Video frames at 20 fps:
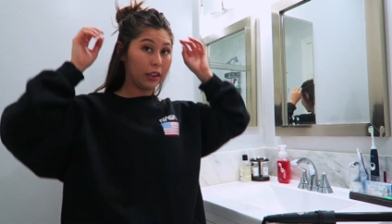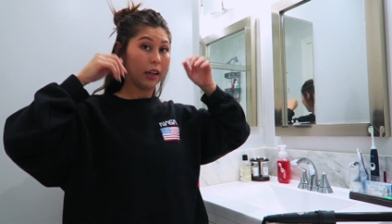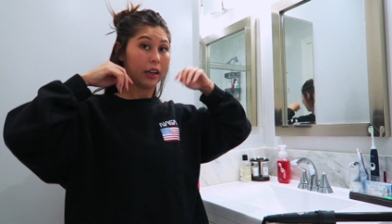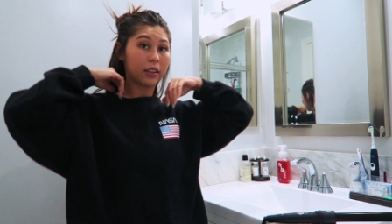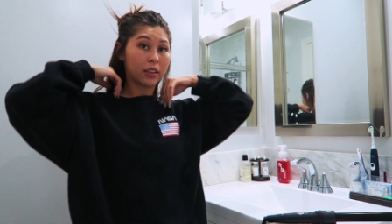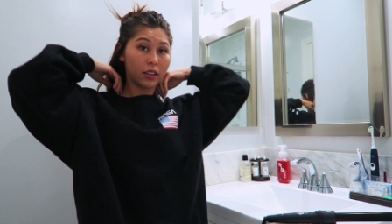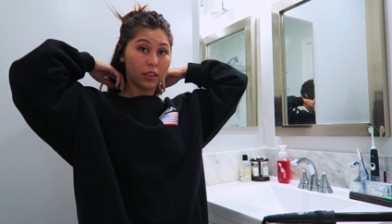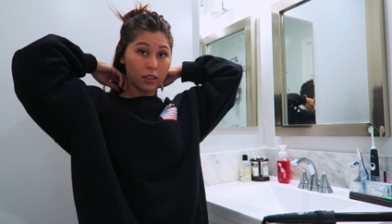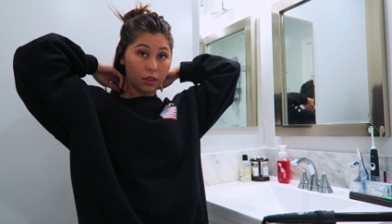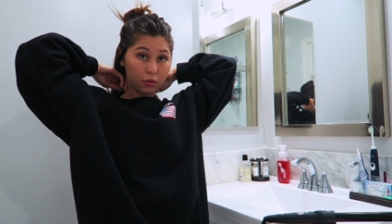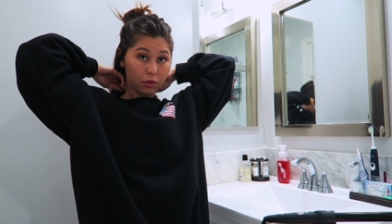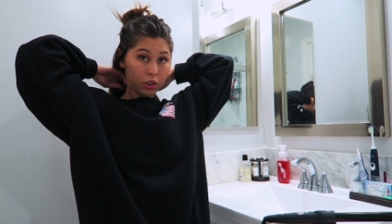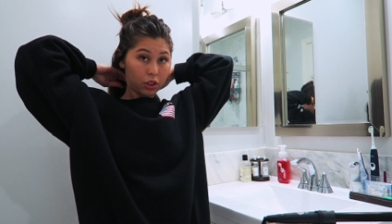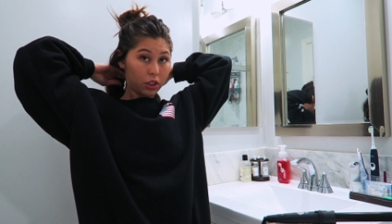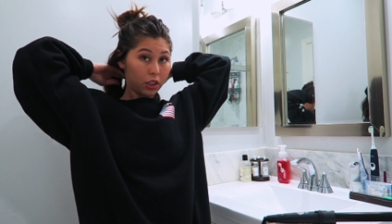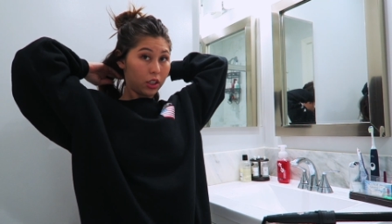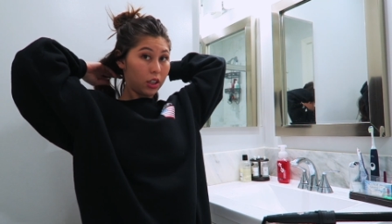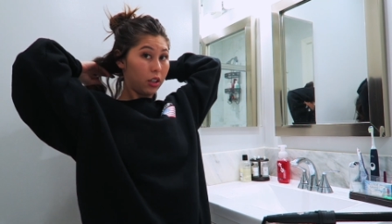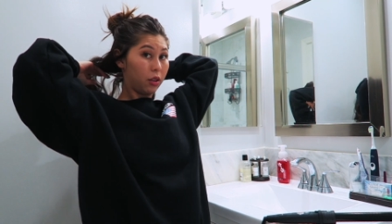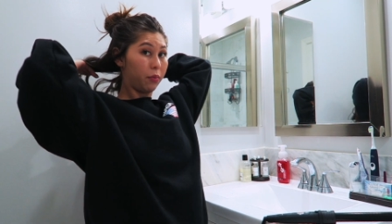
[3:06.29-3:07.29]
Next, I'm
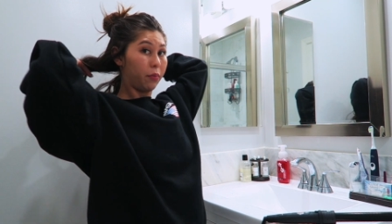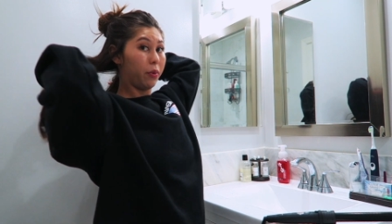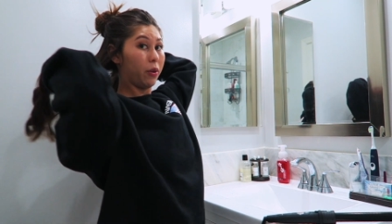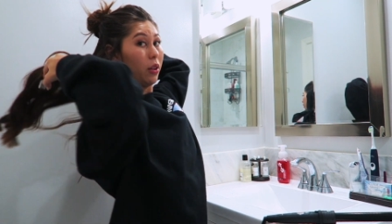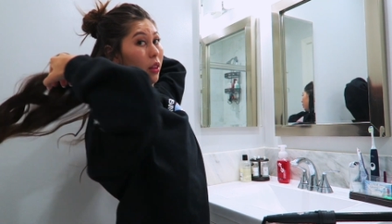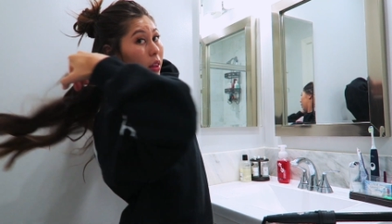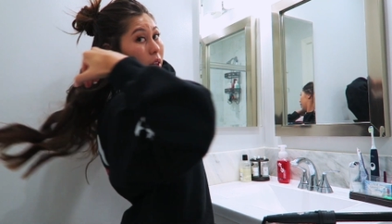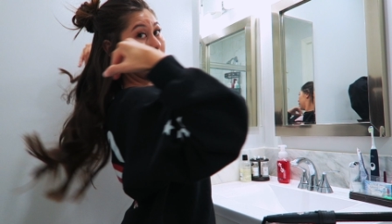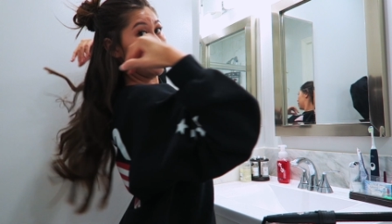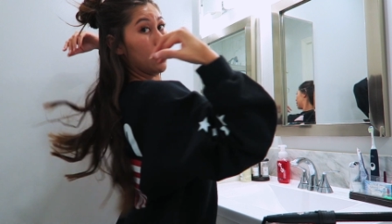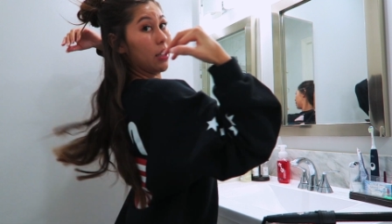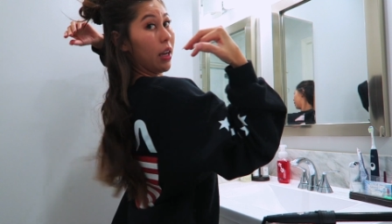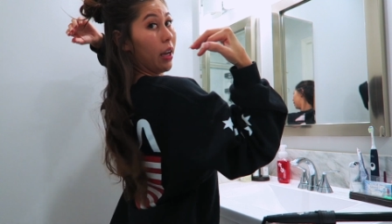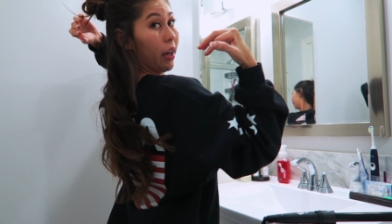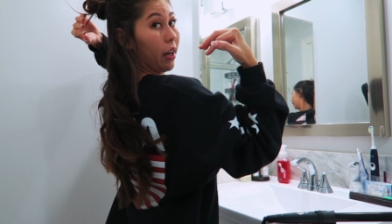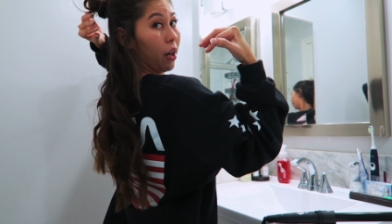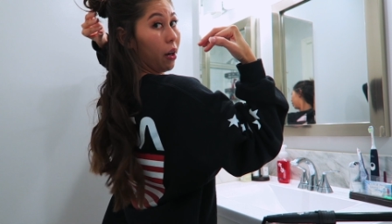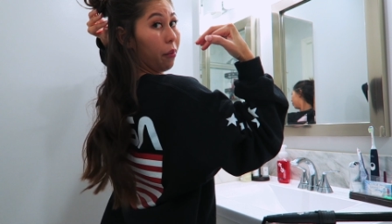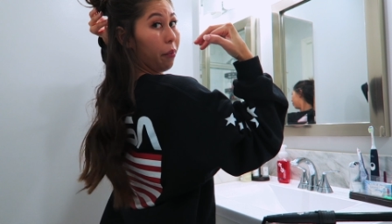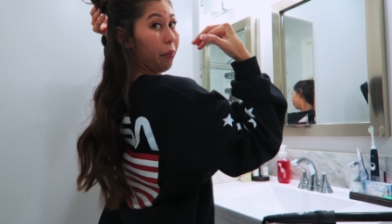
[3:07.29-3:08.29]
just gonna put this
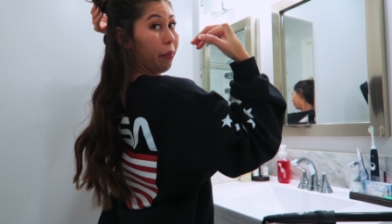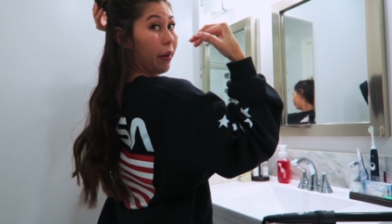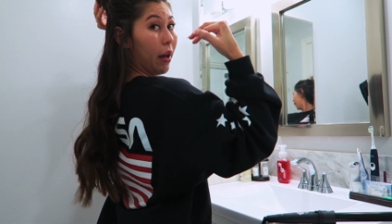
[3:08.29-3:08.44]
hair